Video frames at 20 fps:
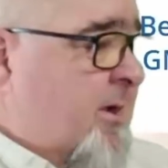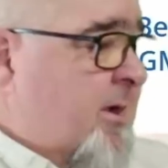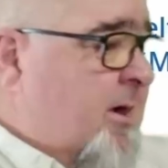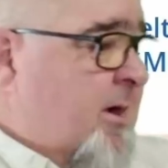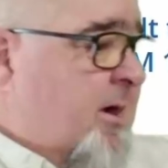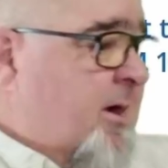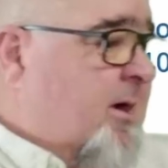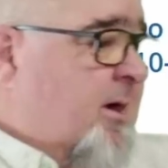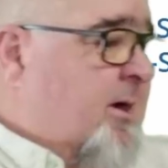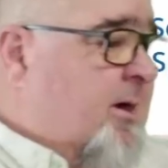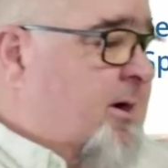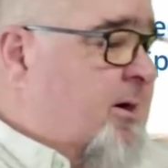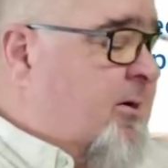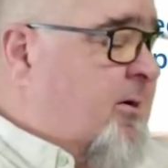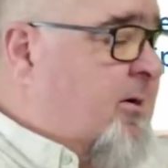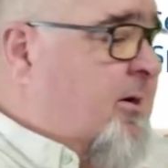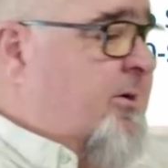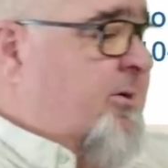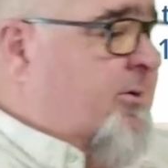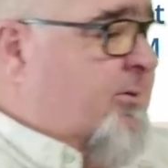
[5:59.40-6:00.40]

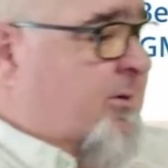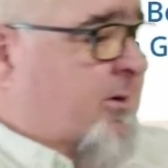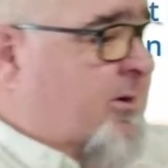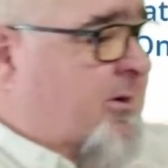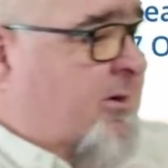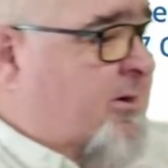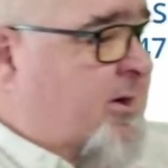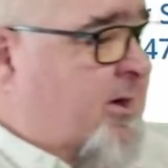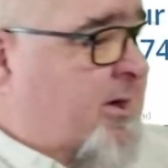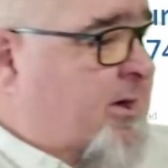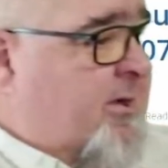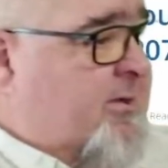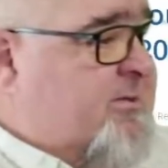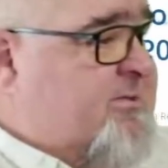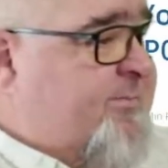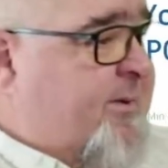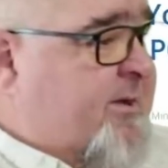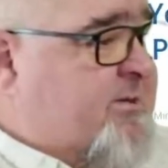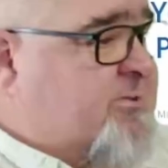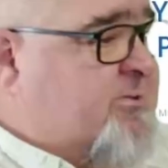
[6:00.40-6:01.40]
are your
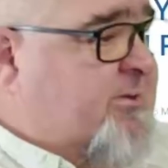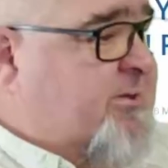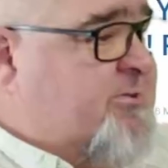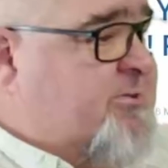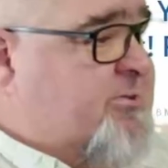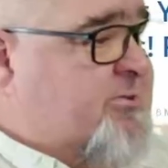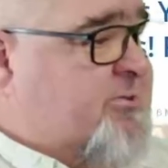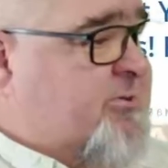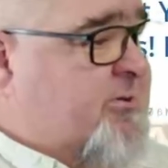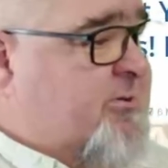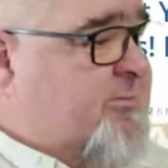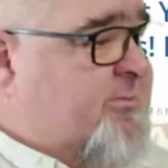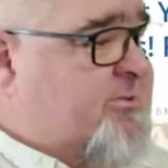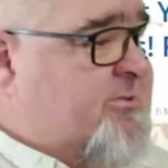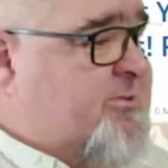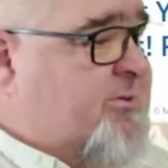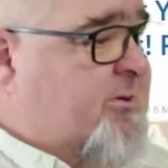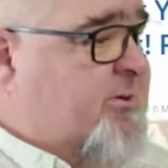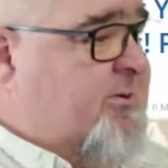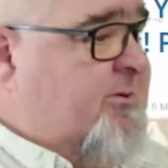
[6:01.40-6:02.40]
special interest
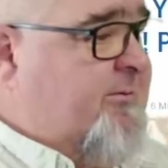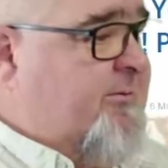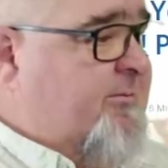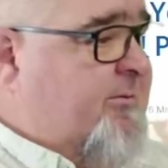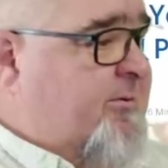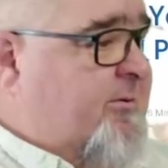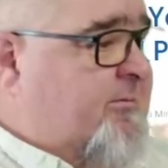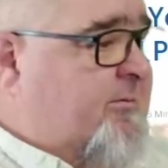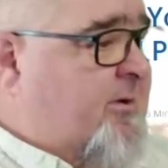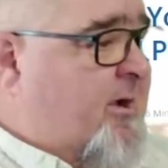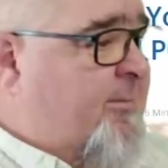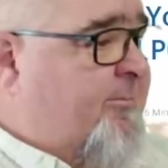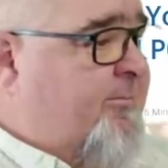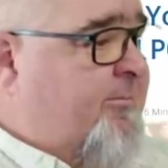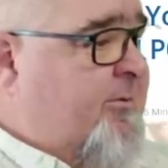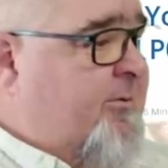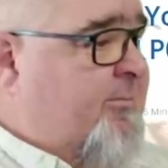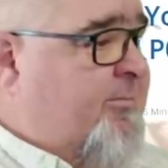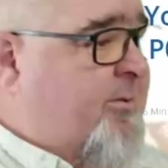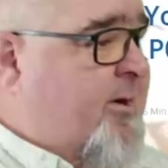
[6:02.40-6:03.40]
groups. So your
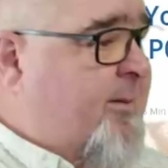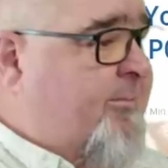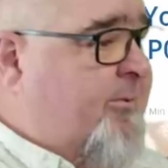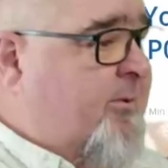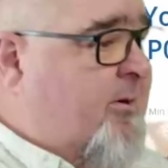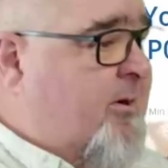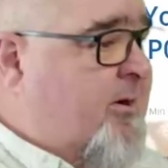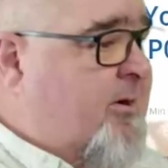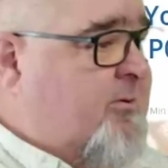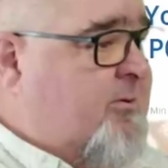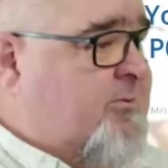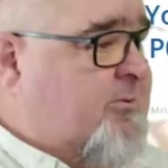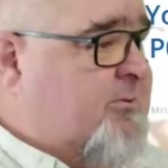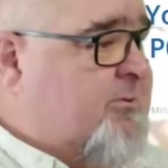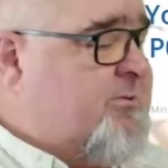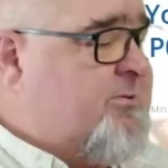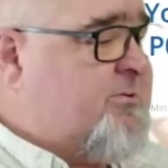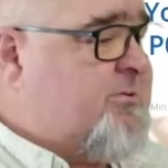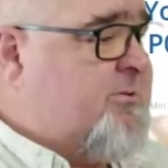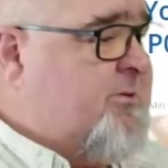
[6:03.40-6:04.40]
popular
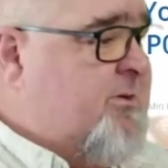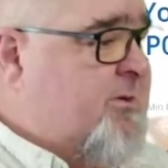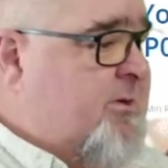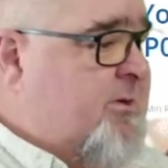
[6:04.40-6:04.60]
articles.